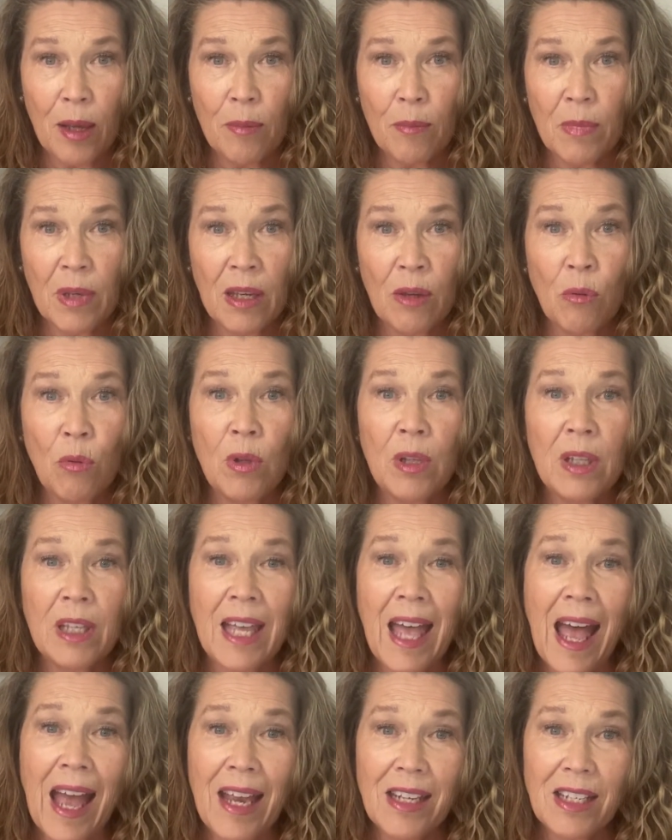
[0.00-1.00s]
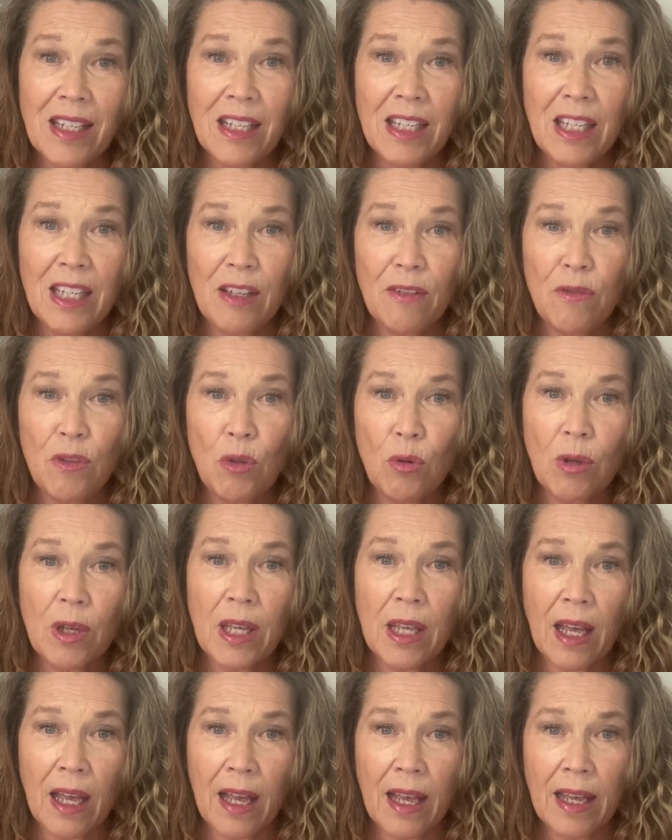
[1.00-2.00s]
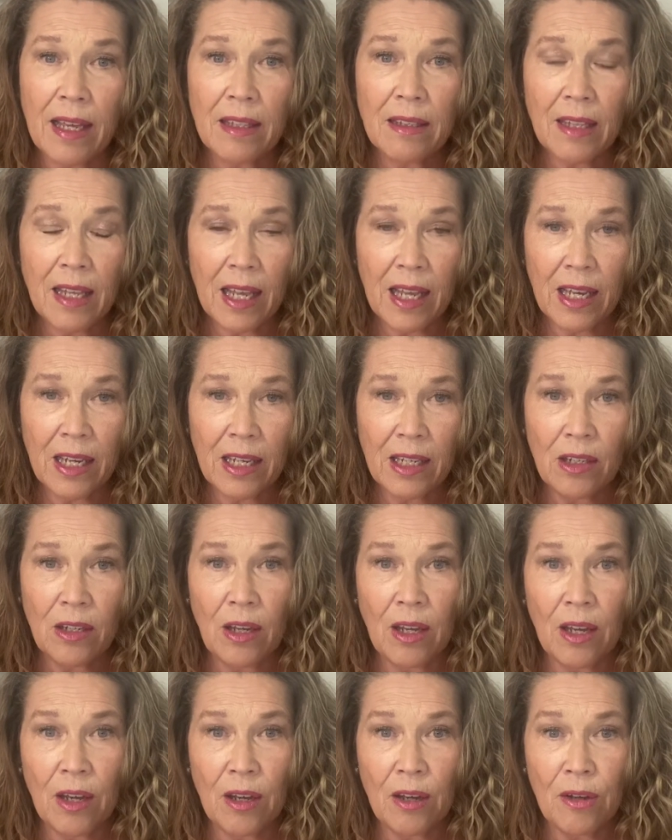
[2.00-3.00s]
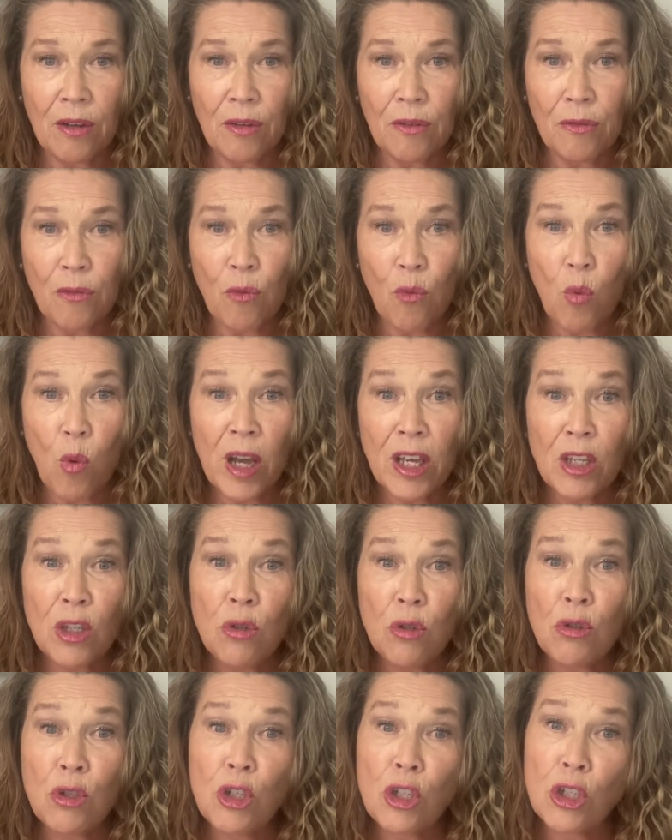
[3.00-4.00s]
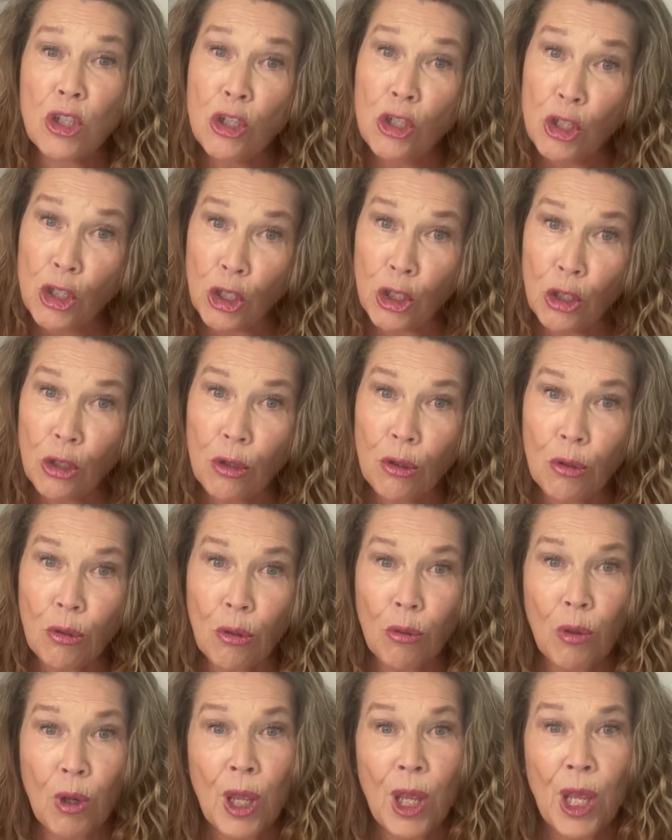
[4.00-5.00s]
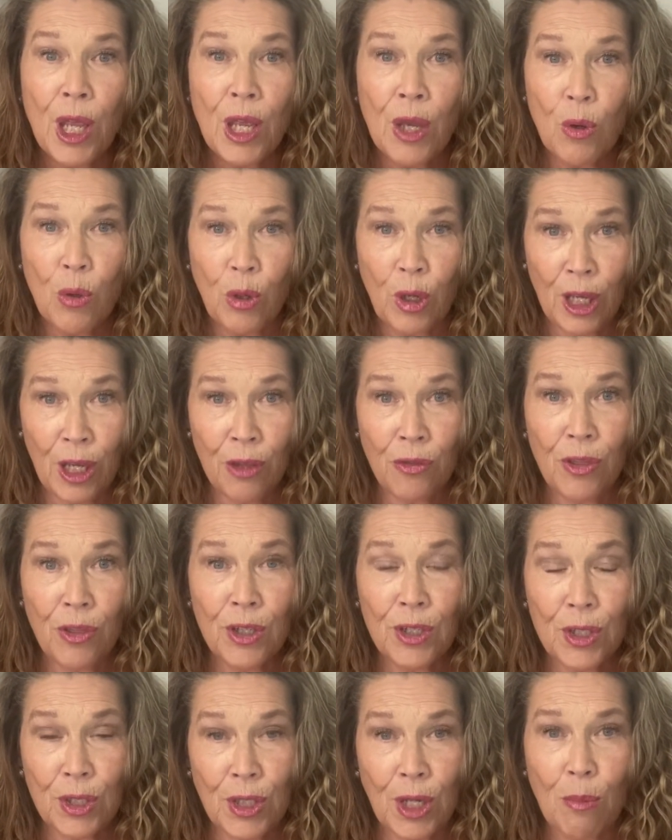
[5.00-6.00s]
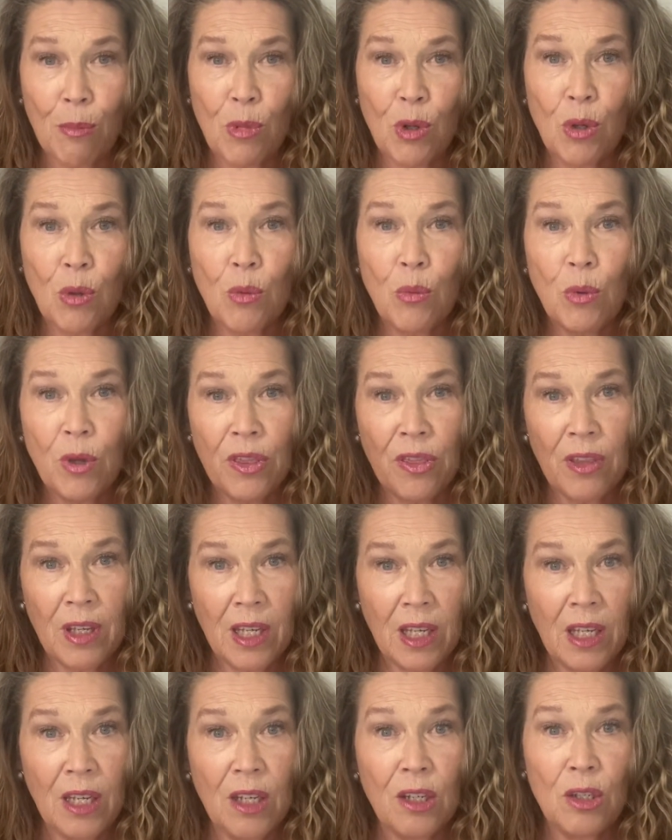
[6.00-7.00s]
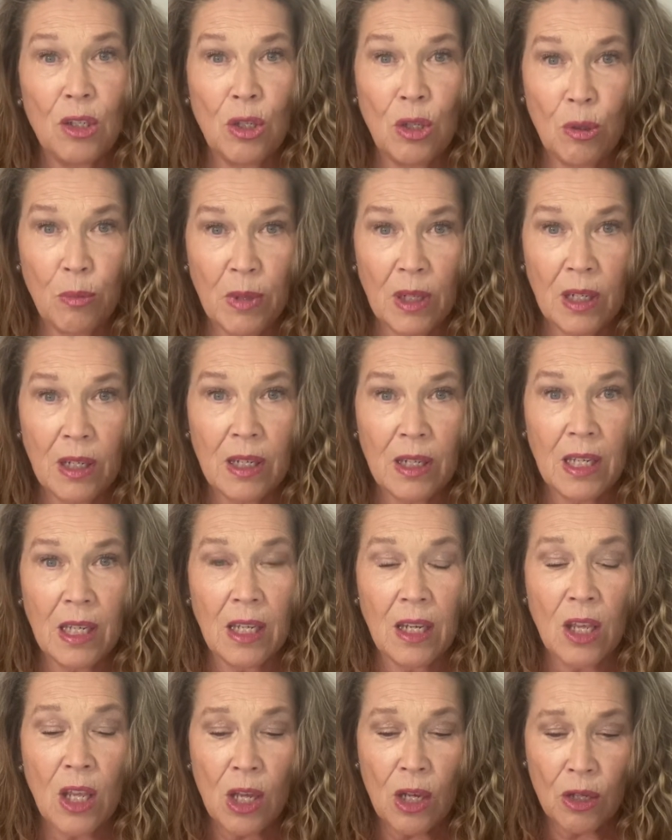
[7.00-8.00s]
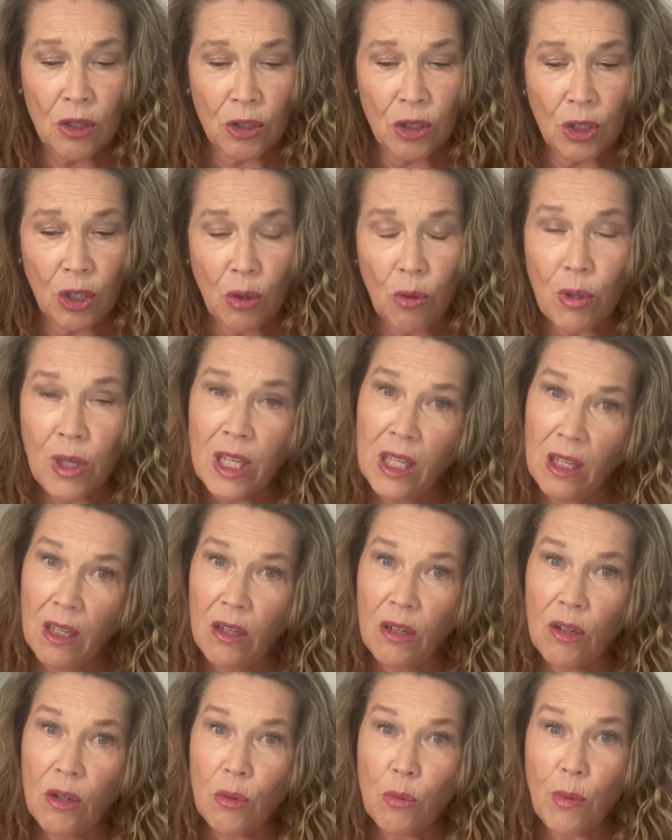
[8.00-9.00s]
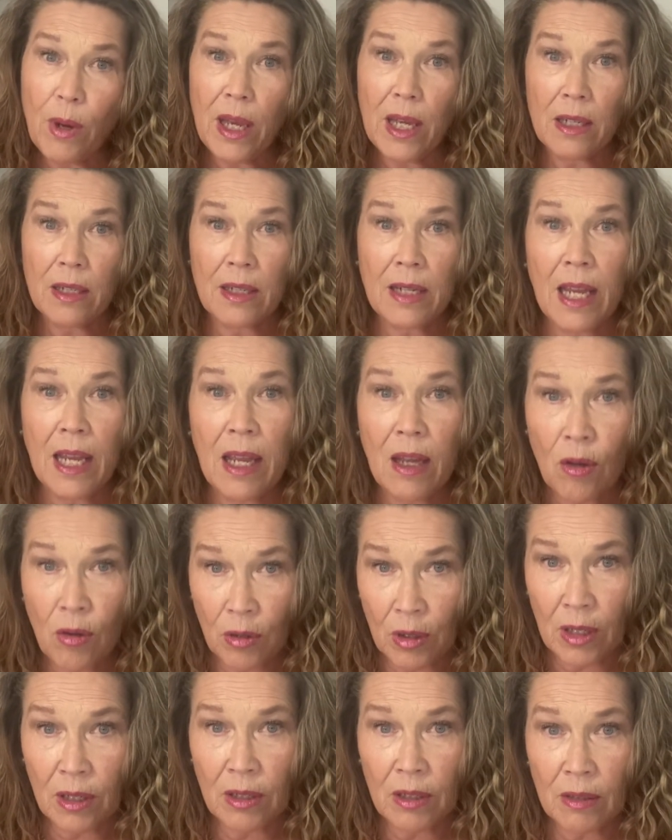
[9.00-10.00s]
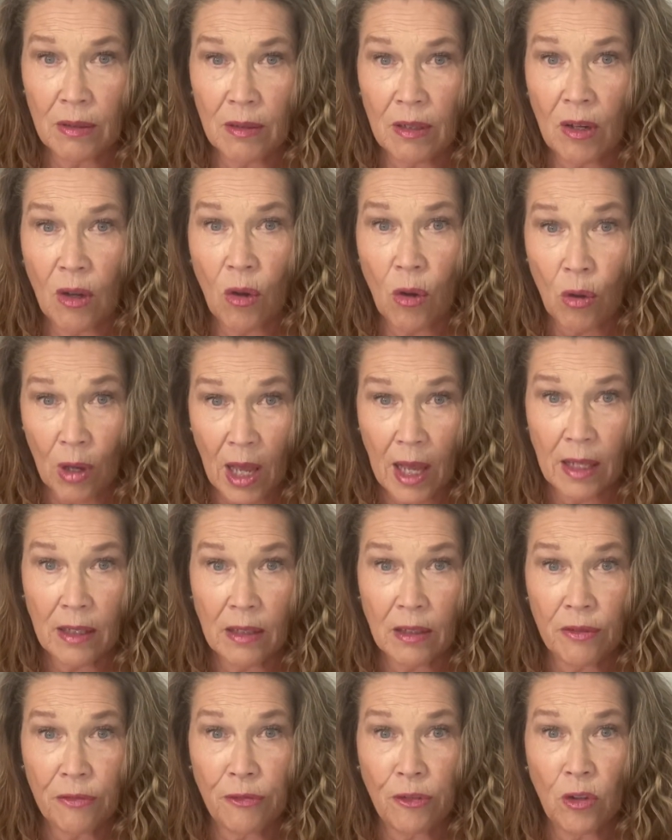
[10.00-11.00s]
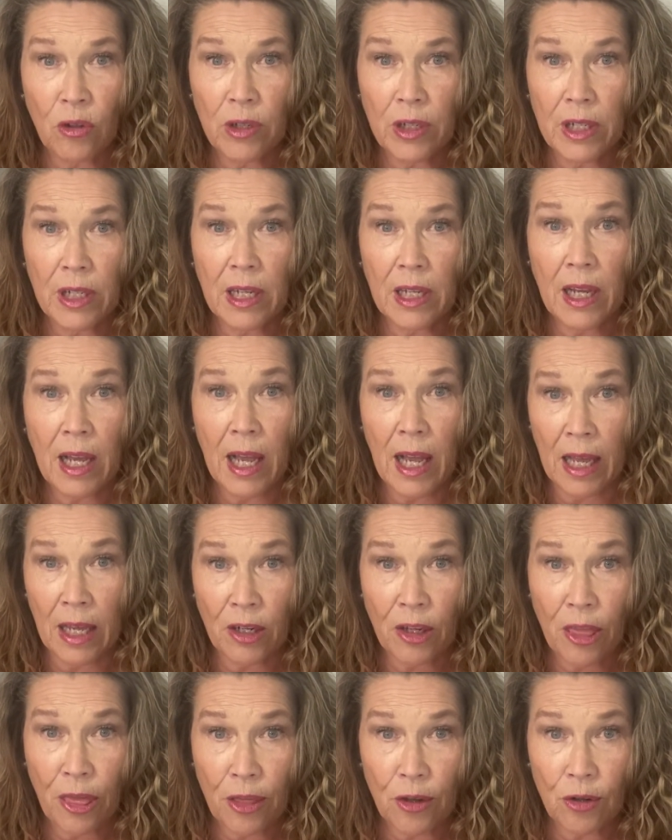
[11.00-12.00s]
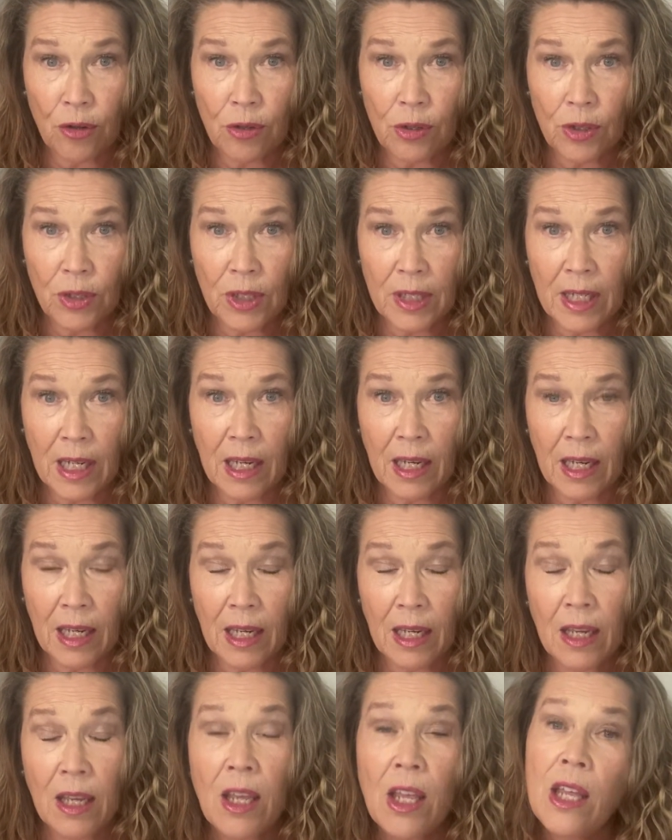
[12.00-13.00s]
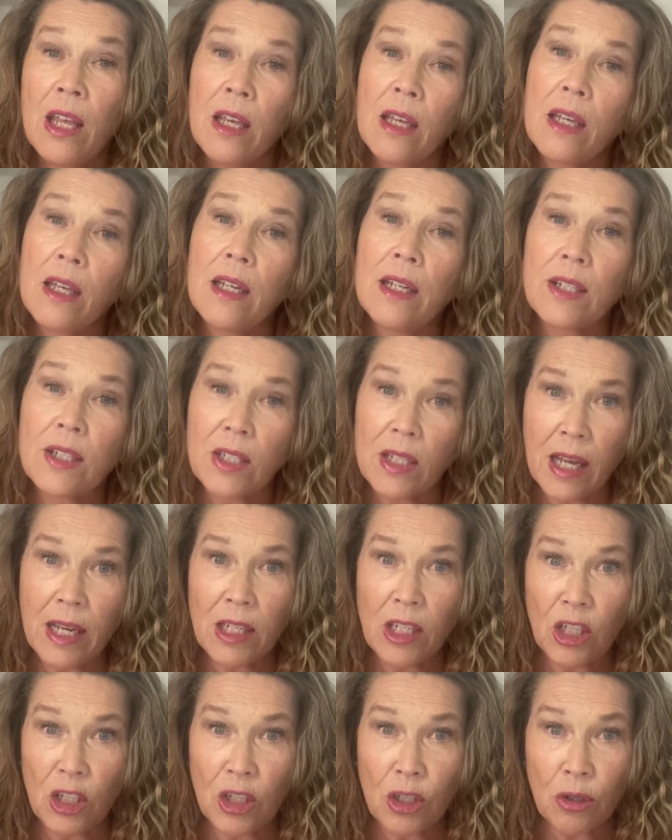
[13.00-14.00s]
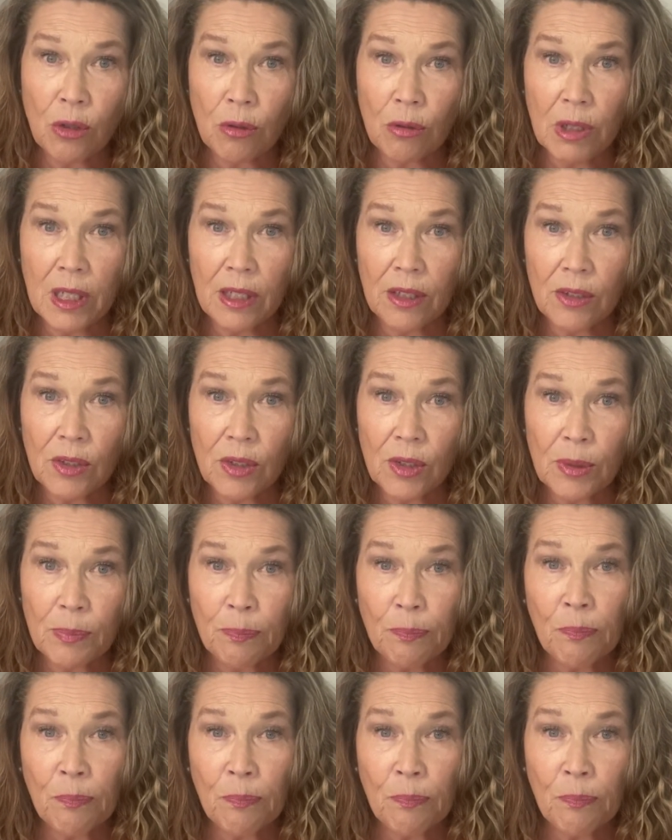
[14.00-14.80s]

it will kind of give you a guideline of what you should do in the summer with the heat and humidity. So here right now in Ocala, Florida, on a Thursday, it is 90 degrees.